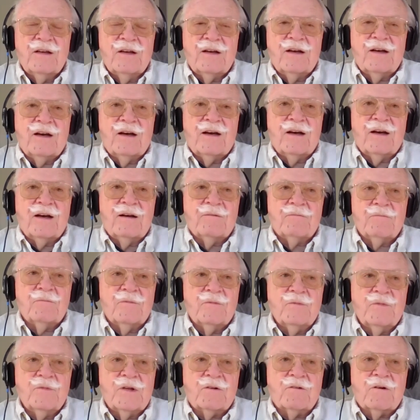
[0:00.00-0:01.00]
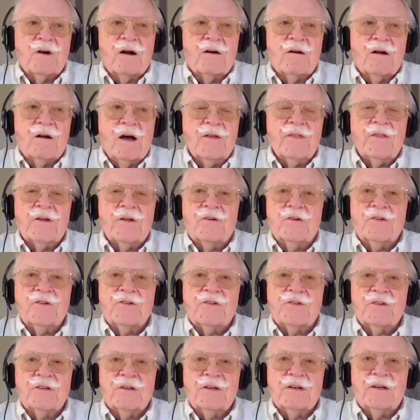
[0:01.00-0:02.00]
There are
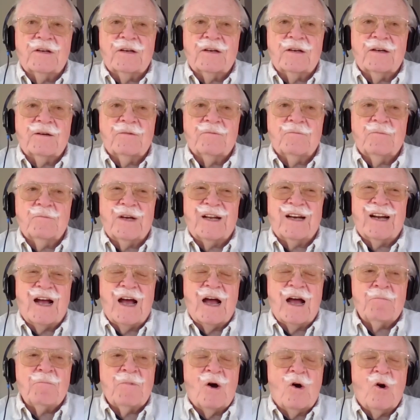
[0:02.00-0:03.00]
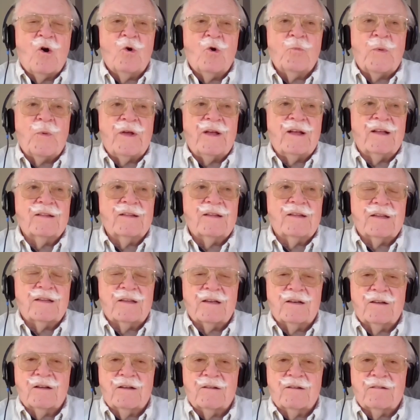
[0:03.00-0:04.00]
others, but I'm hoping that
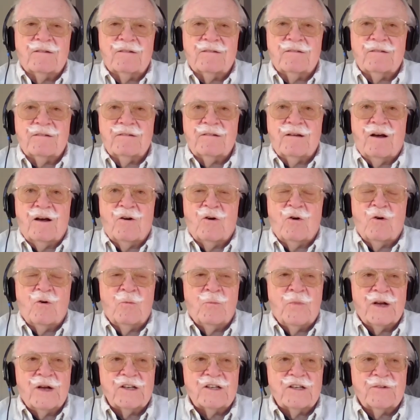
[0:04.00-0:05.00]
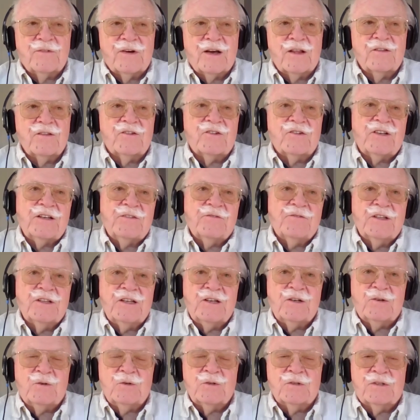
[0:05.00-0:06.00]
a whole bunch of others, even
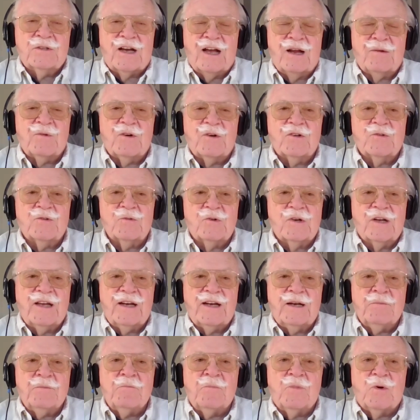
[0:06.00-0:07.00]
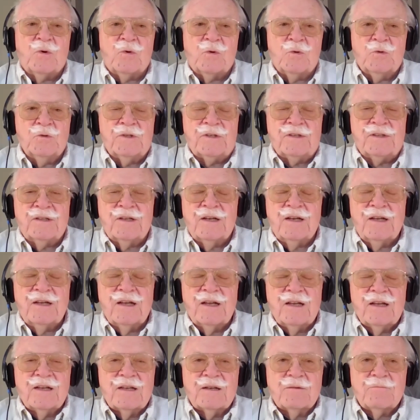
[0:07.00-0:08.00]
the old timers, will get emboldened
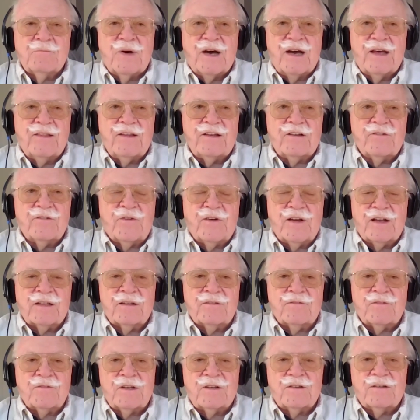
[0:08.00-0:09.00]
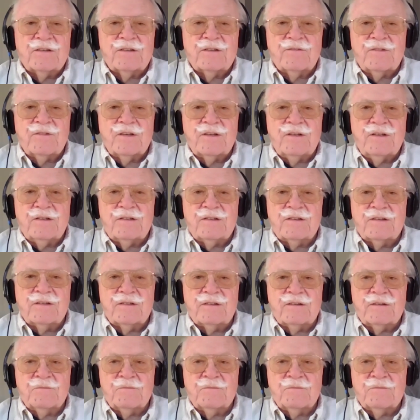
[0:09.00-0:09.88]
by the effectiveness of these